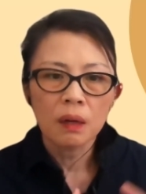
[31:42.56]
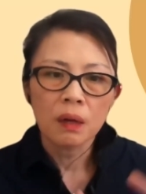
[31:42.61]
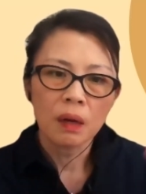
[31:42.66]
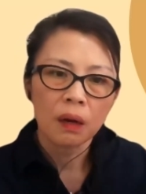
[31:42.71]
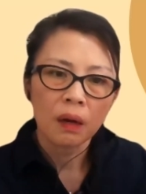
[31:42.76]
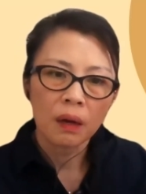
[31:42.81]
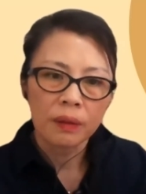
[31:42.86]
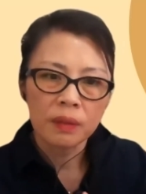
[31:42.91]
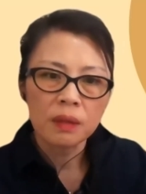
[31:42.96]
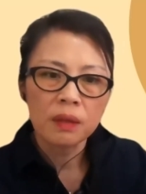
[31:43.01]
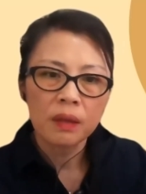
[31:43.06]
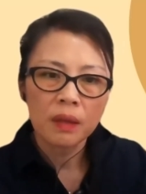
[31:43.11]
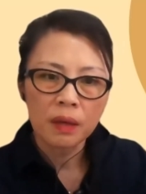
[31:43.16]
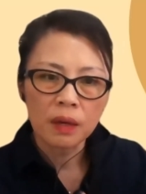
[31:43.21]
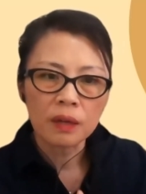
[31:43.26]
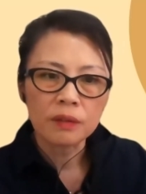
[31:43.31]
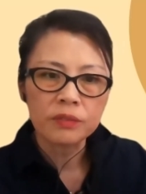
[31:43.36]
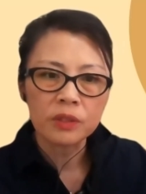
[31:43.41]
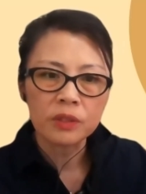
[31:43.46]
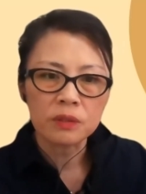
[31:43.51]
I think you
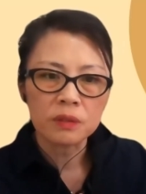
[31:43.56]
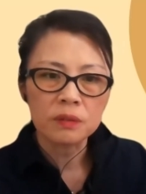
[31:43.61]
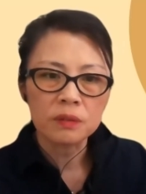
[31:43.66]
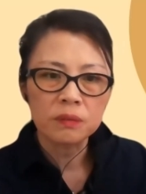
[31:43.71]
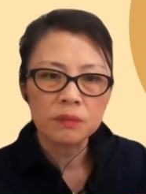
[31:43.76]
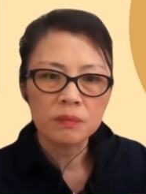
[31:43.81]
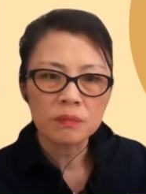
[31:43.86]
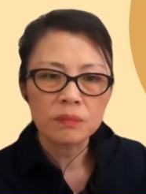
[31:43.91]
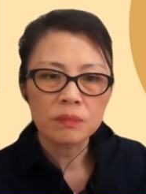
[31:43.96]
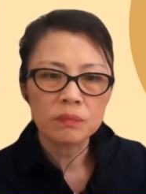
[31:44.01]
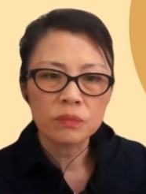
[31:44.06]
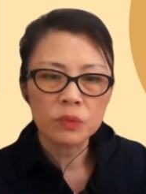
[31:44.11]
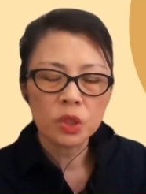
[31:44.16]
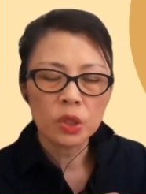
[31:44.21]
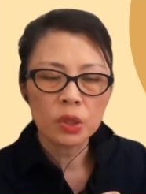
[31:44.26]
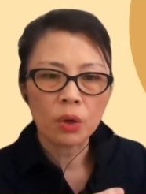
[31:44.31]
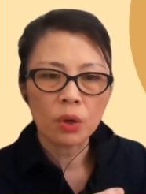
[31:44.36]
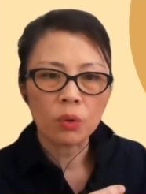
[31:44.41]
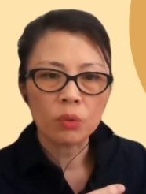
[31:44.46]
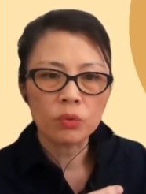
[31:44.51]
have to,
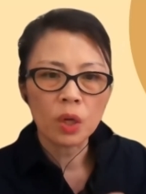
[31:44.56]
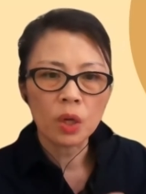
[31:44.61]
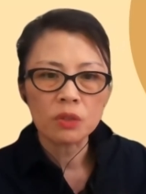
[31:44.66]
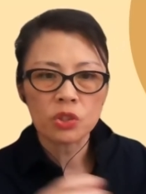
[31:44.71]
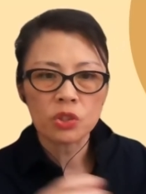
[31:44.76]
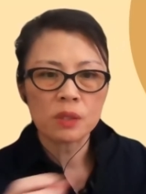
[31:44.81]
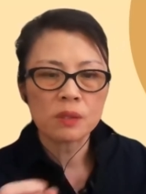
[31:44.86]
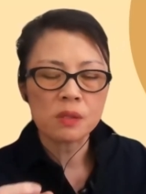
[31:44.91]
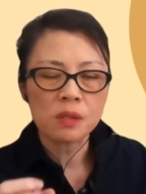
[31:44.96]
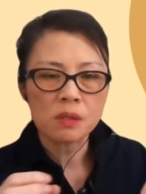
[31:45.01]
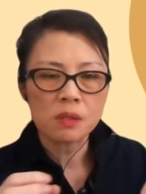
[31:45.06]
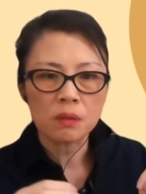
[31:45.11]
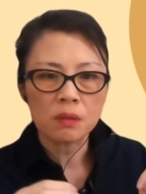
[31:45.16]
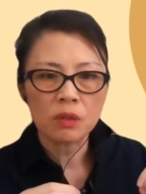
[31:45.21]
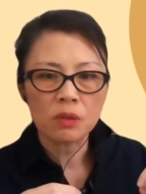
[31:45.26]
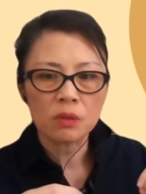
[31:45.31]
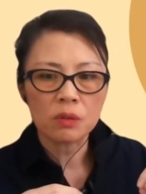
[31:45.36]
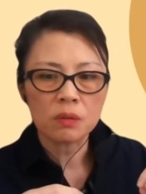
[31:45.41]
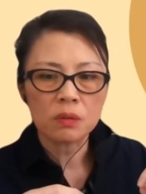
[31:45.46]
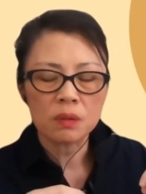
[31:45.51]
not just
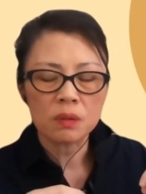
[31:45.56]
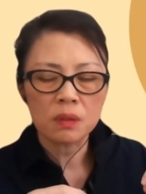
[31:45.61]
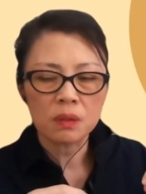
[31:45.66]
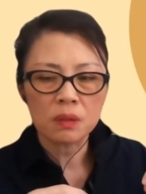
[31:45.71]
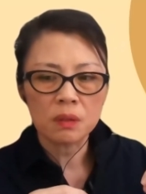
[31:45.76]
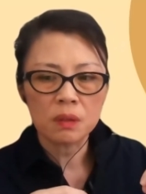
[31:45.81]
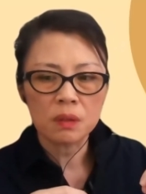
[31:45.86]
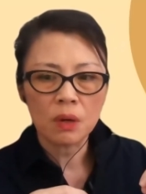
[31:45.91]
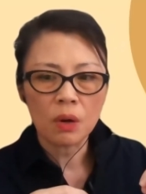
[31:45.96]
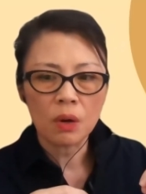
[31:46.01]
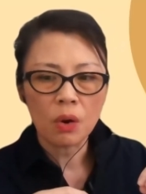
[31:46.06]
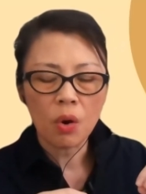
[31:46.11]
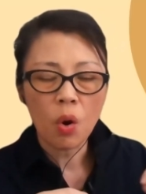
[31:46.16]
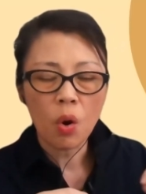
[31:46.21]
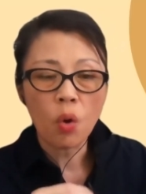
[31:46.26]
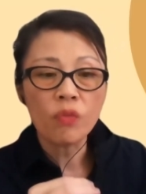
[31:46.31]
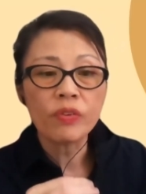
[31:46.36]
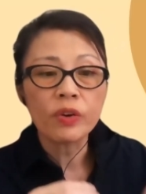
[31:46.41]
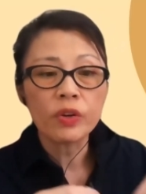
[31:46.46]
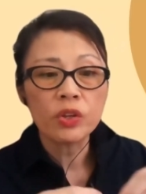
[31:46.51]

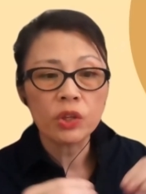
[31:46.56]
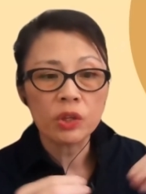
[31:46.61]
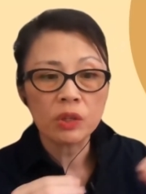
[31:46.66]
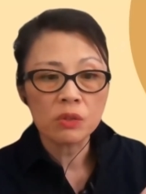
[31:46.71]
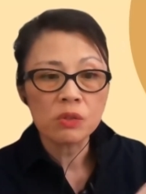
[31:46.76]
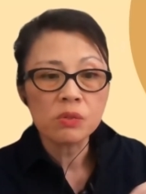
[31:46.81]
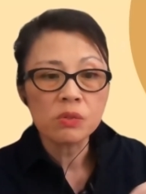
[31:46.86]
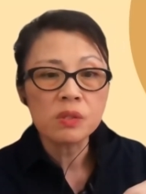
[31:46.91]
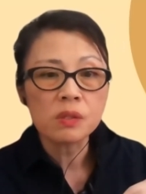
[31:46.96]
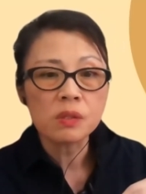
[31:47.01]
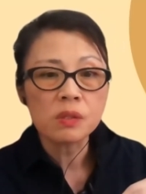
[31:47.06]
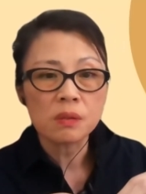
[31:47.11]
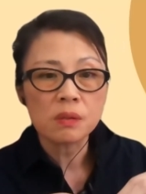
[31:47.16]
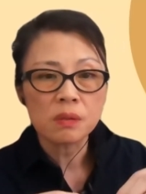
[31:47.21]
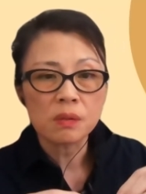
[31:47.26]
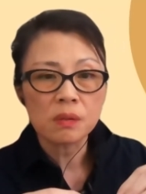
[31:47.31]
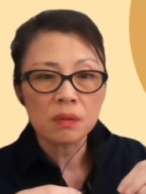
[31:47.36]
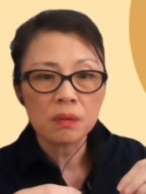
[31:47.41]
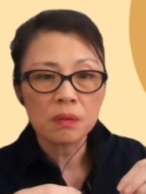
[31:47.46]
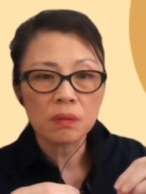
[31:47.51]
overuse
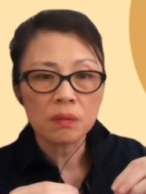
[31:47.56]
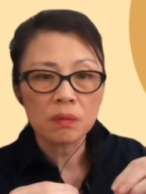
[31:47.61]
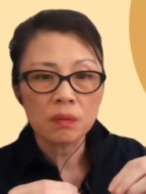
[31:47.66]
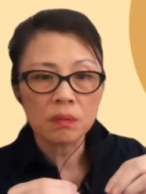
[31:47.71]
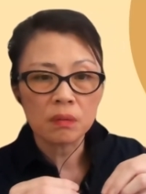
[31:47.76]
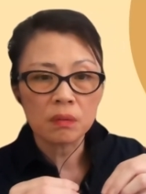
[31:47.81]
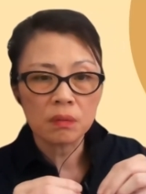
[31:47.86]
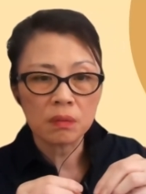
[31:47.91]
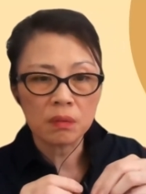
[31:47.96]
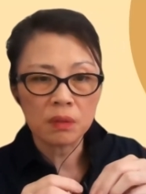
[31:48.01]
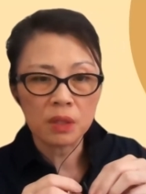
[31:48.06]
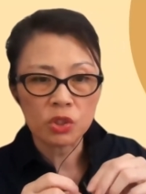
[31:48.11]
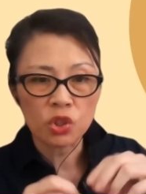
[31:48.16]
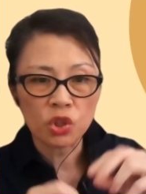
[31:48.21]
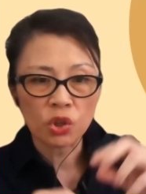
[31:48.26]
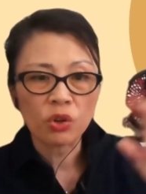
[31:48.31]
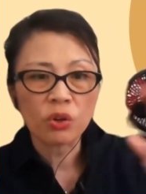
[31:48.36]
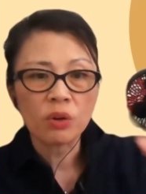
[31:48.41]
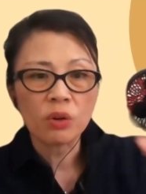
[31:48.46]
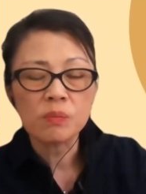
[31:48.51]
the
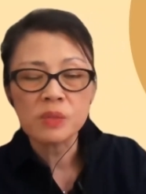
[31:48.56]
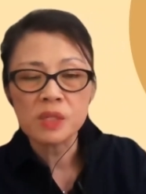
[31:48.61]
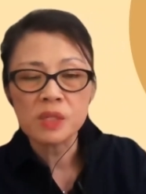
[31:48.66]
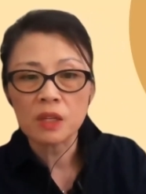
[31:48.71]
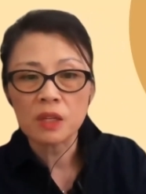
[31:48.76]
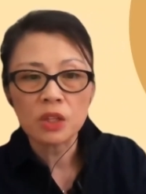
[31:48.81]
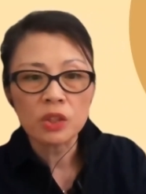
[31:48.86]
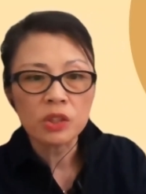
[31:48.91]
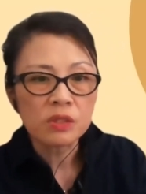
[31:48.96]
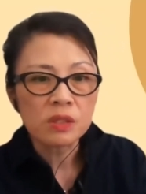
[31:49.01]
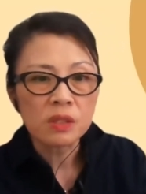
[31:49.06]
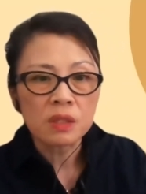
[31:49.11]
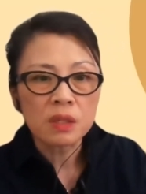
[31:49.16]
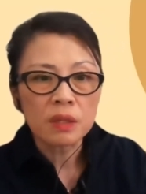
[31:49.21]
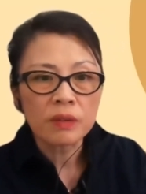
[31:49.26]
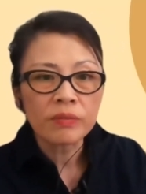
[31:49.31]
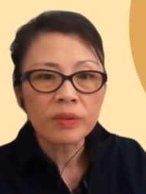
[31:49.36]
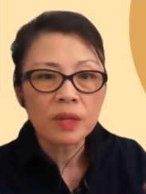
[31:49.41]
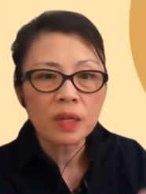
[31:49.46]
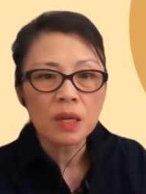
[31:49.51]
terms
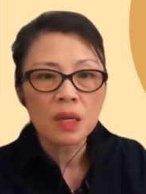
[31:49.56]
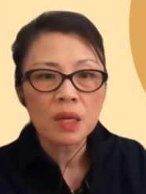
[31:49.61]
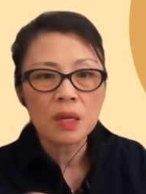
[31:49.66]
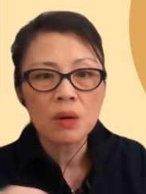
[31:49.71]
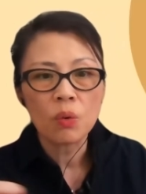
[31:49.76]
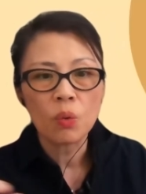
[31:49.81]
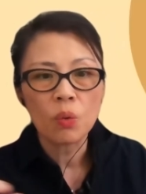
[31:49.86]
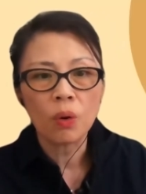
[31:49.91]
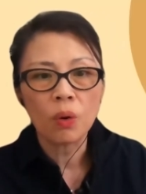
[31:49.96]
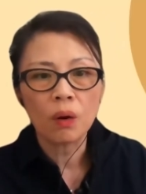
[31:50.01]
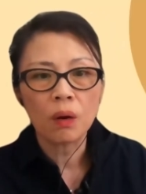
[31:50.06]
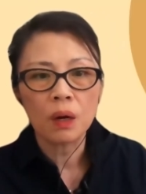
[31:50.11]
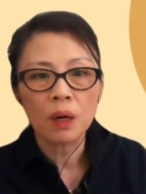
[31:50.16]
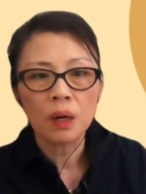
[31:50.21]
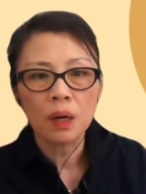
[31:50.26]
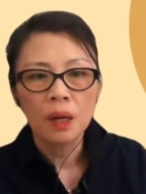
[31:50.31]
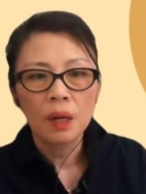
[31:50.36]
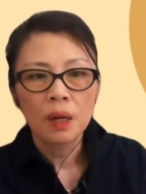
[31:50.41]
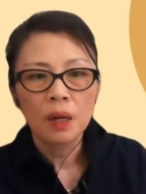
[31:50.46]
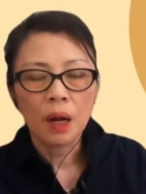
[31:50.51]
inclusivity
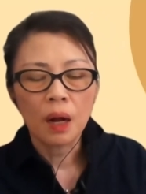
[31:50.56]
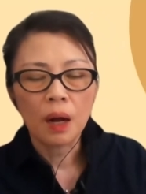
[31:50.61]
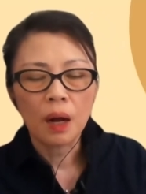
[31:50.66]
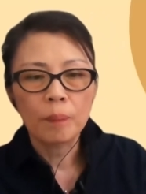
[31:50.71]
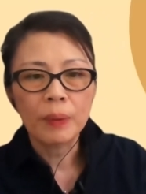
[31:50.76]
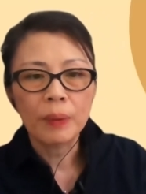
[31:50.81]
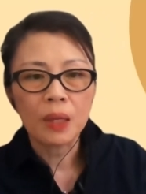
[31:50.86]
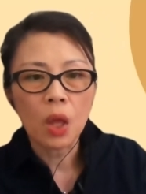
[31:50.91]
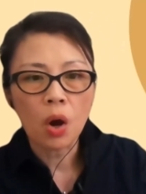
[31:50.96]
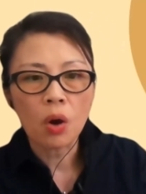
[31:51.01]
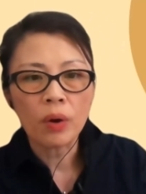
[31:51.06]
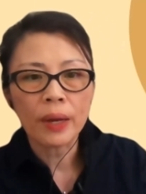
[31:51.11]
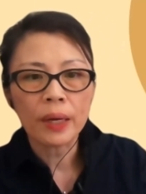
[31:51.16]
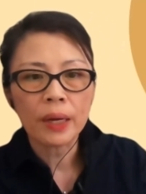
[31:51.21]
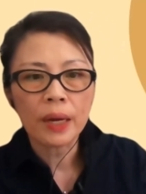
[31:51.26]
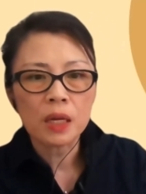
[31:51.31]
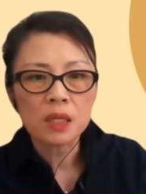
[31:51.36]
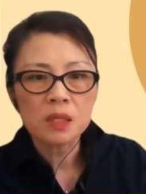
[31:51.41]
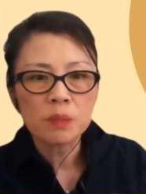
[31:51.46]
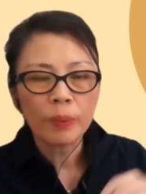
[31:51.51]
or
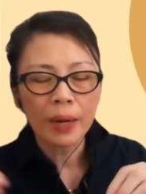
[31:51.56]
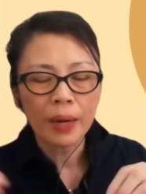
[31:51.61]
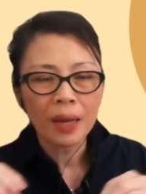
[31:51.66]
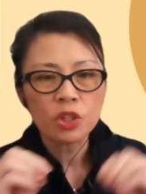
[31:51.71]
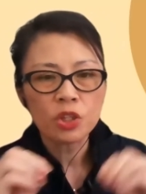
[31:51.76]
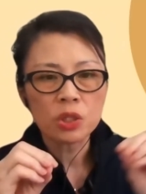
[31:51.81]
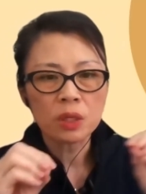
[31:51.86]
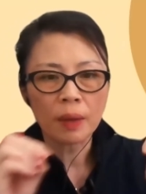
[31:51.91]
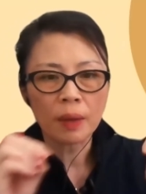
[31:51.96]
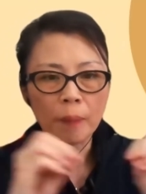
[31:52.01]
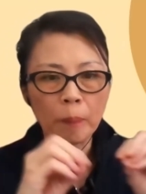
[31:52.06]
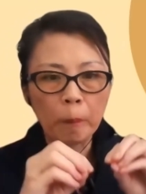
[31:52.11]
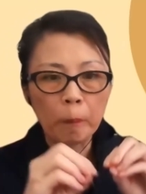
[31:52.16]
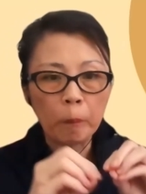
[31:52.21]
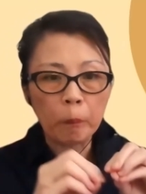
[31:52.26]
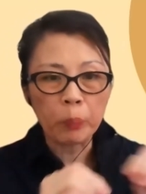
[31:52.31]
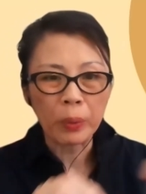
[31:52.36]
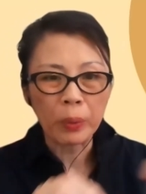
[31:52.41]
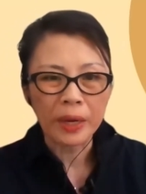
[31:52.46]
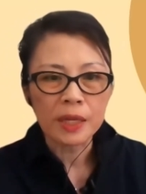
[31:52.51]
belongingness, but actually
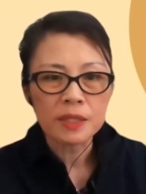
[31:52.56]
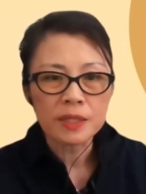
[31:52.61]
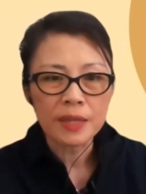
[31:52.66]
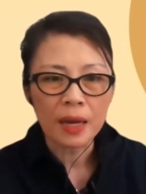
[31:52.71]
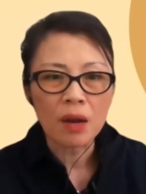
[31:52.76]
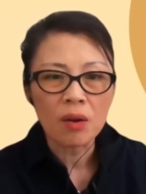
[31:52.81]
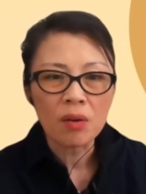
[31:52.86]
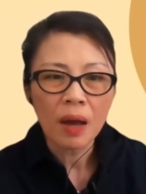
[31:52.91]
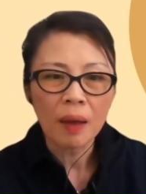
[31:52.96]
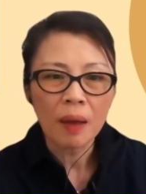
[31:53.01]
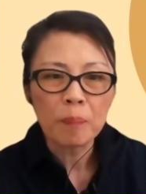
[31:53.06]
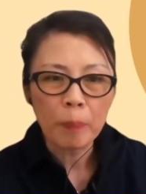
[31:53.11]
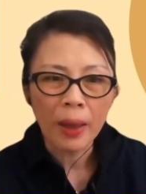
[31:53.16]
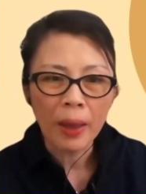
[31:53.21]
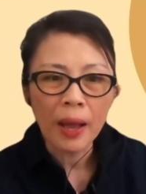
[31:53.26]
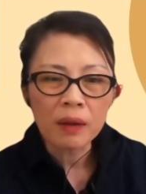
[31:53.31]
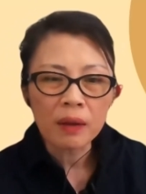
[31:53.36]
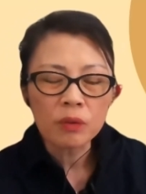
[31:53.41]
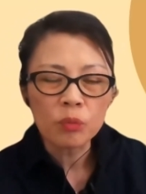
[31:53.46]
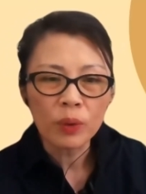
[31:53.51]
break it down,
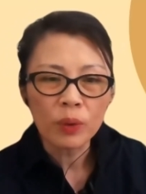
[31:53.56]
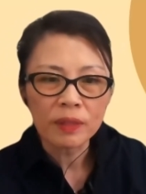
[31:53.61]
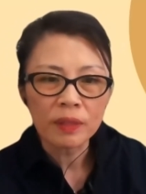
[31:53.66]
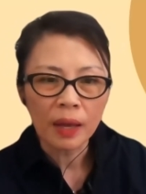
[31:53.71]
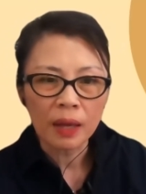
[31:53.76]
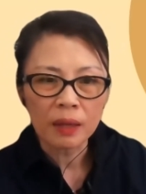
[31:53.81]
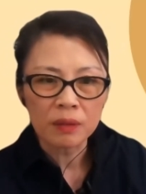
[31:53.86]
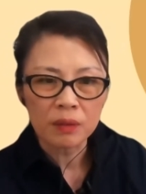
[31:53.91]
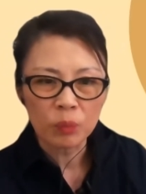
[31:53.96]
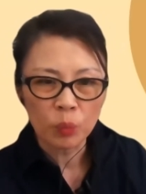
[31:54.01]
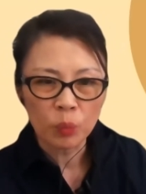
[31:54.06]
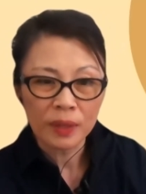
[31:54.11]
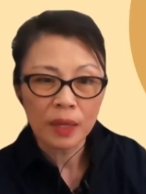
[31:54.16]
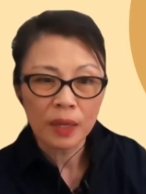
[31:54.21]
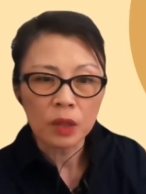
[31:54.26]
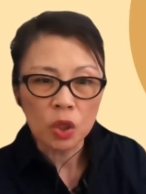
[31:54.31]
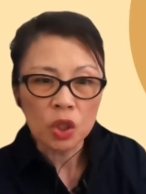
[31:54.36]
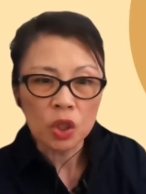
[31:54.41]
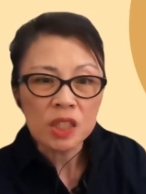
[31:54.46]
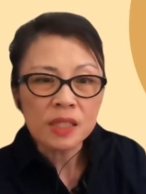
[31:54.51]
unpack what that
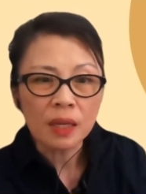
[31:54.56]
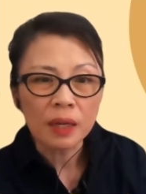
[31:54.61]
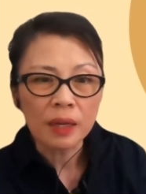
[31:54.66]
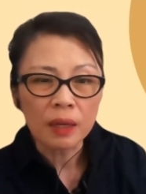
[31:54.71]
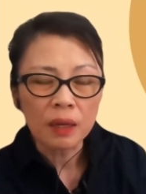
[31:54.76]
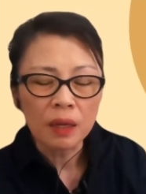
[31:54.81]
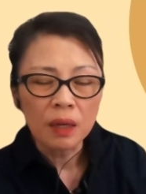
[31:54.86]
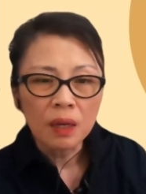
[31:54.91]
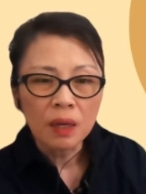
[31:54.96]
looks like.